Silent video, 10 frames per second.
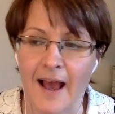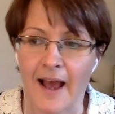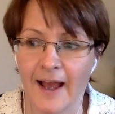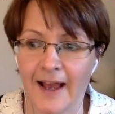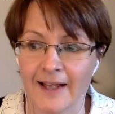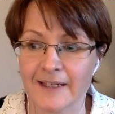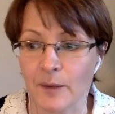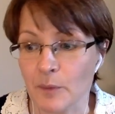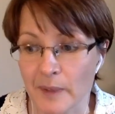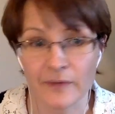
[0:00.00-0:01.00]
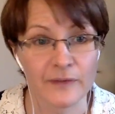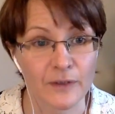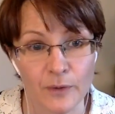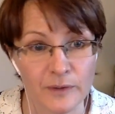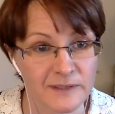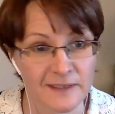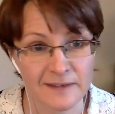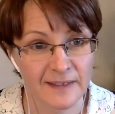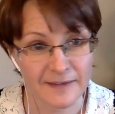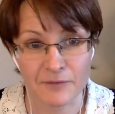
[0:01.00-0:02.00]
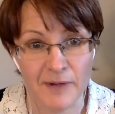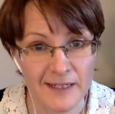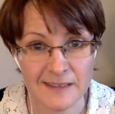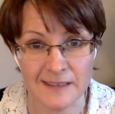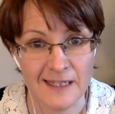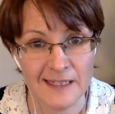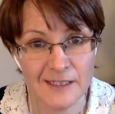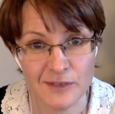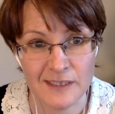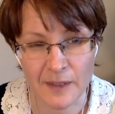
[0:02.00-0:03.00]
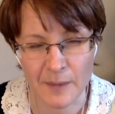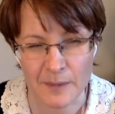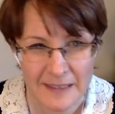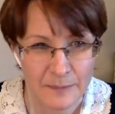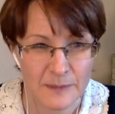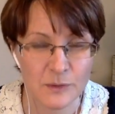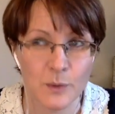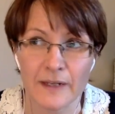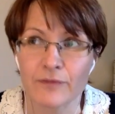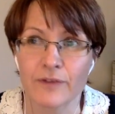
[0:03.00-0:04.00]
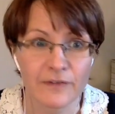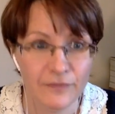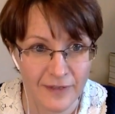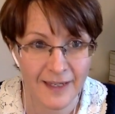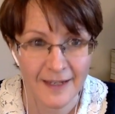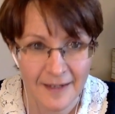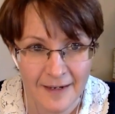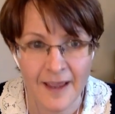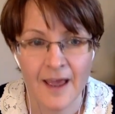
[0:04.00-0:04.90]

And we went on the course, and the rest is history. So I think it was 2015.